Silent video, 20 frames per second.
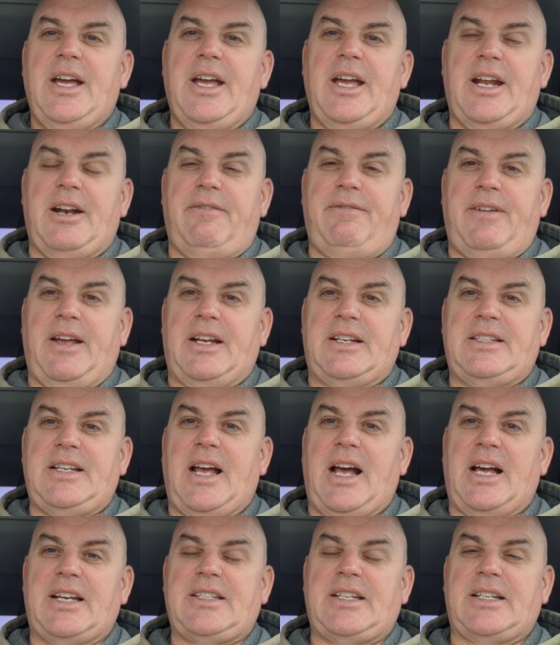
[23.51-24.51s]
and a
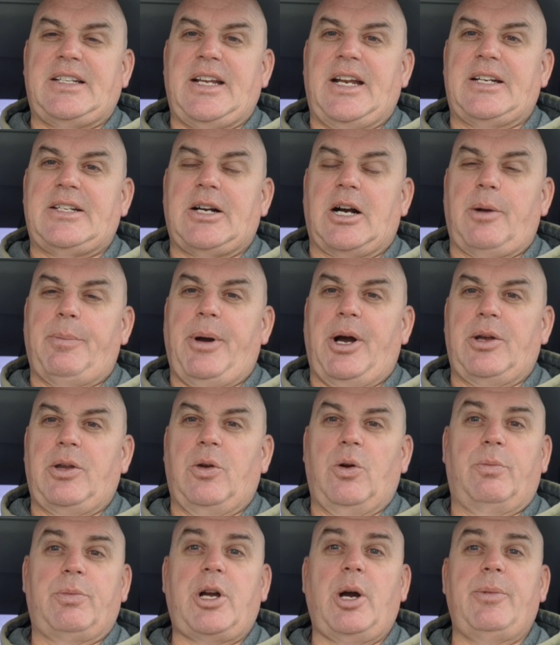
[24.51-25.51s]
fantastic day to talk about
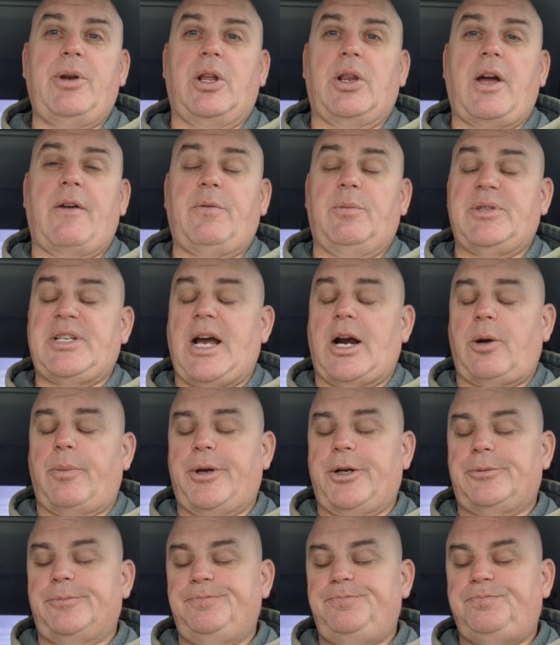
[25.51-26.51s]
you. I'm coming to you live from
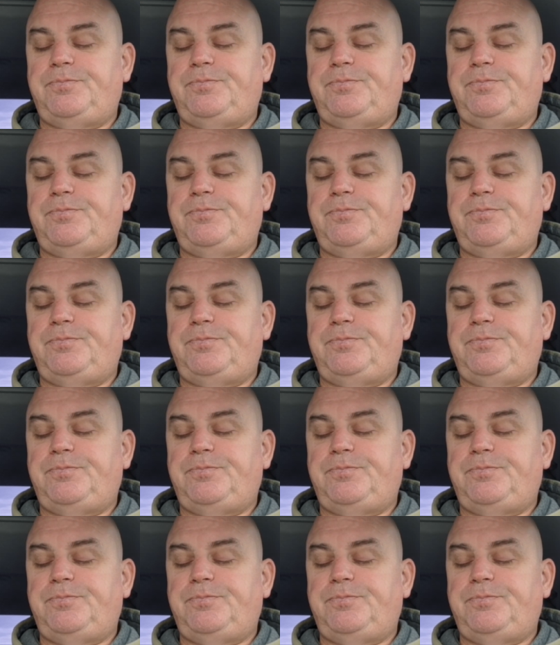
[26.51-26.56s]
Sacramento.